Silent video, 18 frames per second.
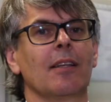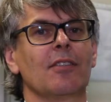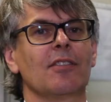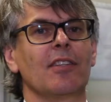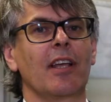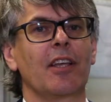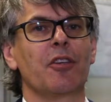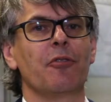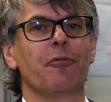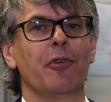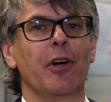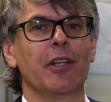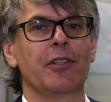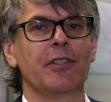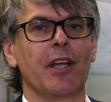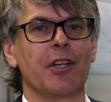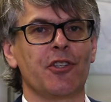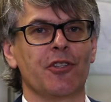Thank you for
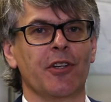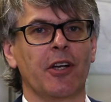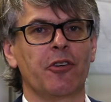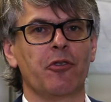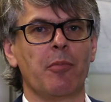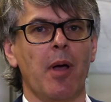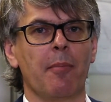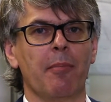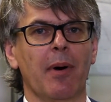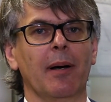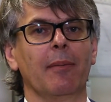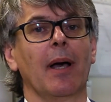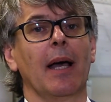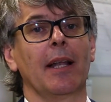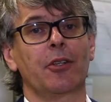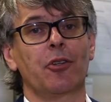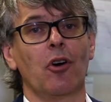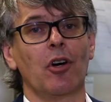your attention and remember,
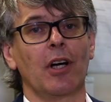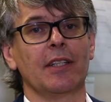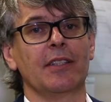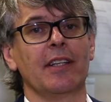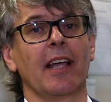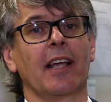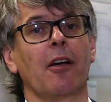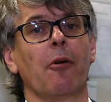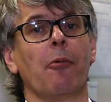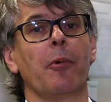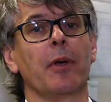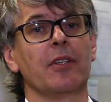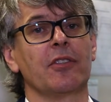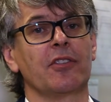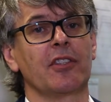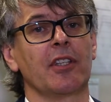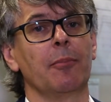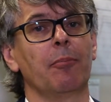at Congatec, we
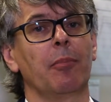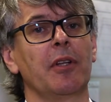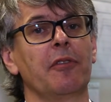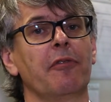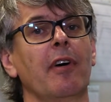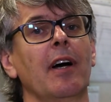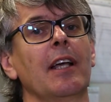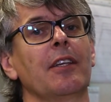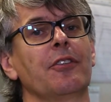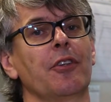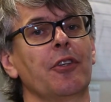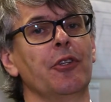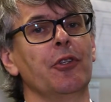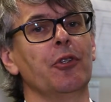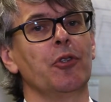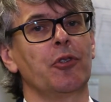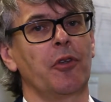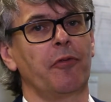simplify the
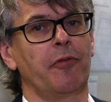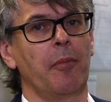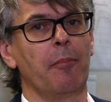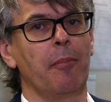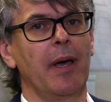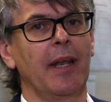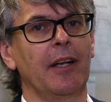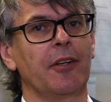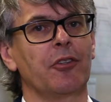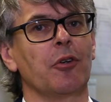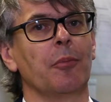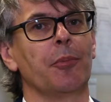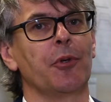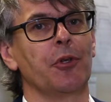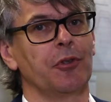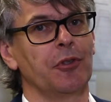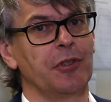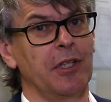use of embedded
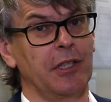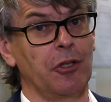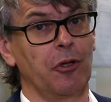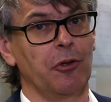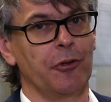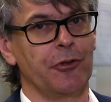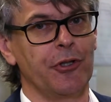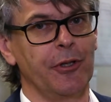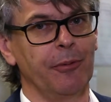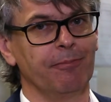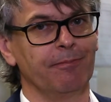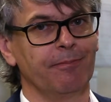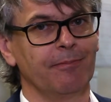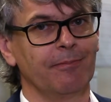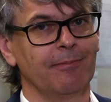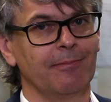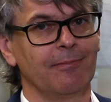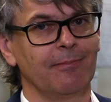computer technology.